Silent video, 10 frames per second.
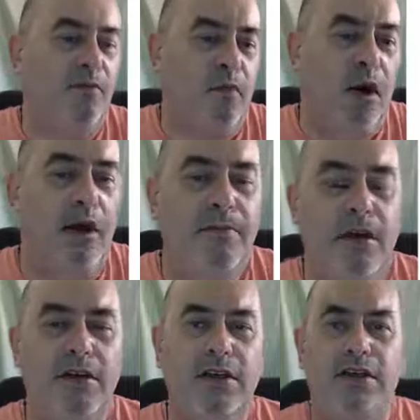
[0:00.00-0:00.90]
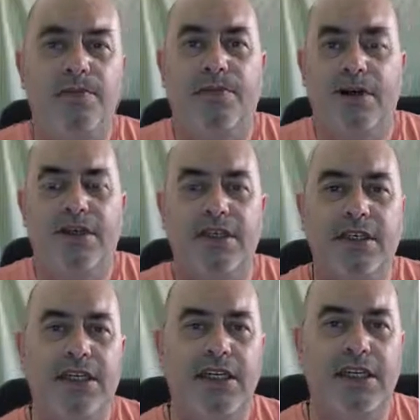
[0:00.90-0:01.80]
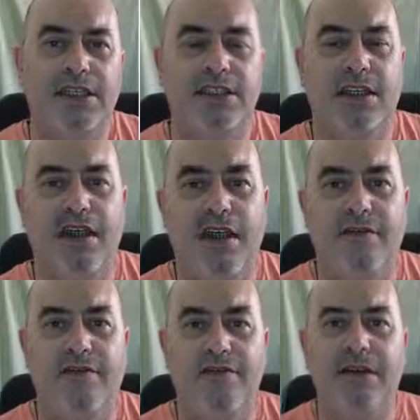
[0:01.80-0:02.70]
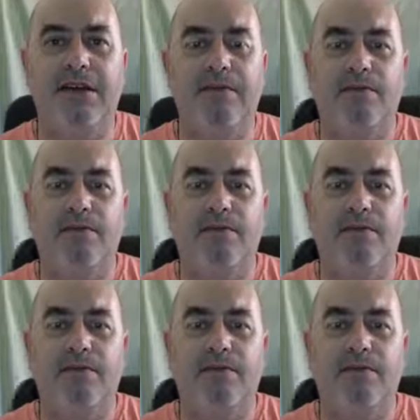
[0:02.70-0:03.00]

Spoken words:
What I'm going to do personally is I have a big